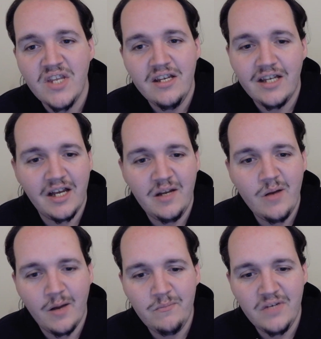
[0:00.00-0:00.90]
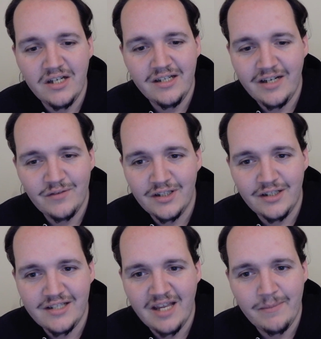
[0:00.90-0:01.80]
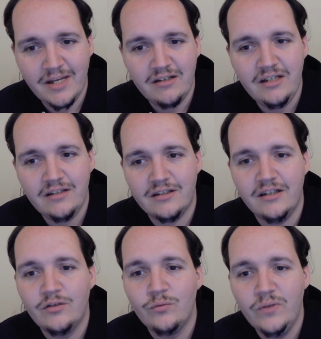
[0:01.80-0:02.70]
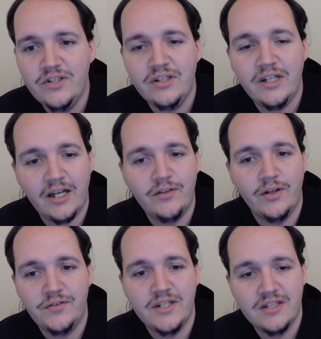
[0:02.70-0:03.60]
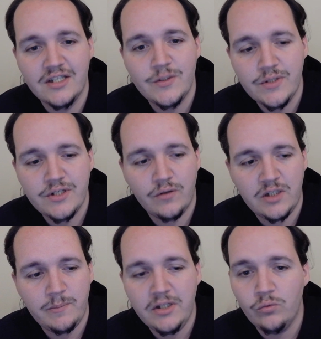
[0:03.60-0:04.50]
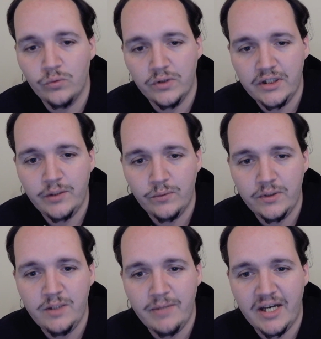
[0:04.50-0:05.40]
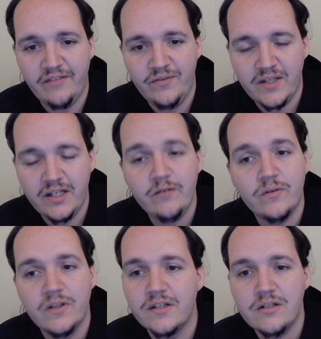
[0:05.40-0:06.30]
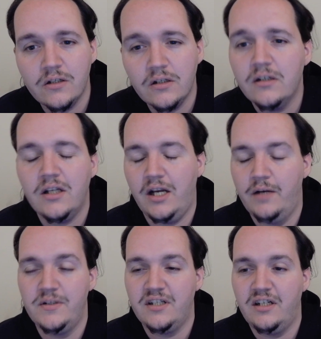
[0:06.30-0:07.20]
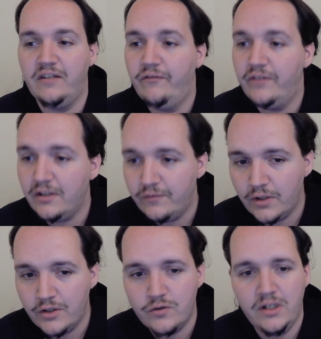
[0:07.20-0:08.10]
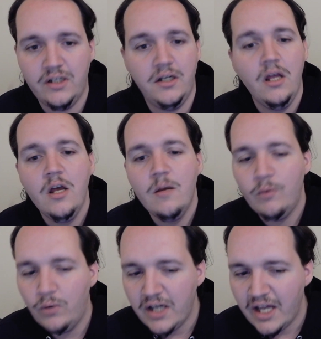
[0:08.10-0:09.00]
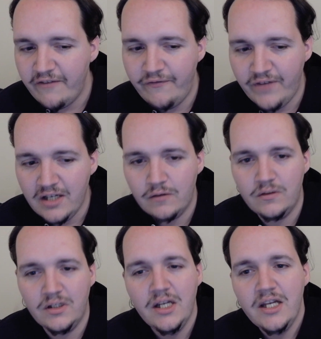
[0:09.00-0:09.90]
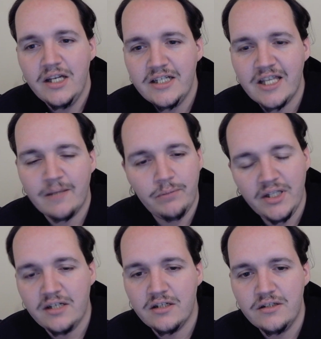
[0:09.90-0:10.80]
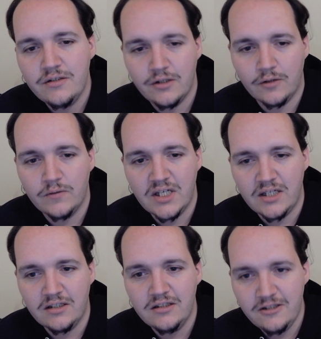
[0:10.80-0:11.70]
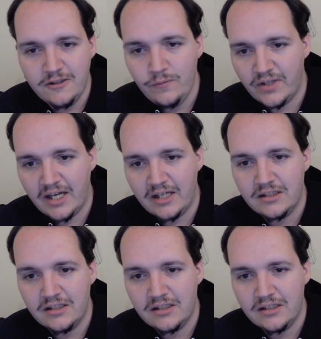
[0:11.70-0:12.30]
I'm not ever going to tap out either. And originally I thought that this was going to be a really, really bad thing for this card. I was going to get very frustrated. But what I found is that players don't tend to do that.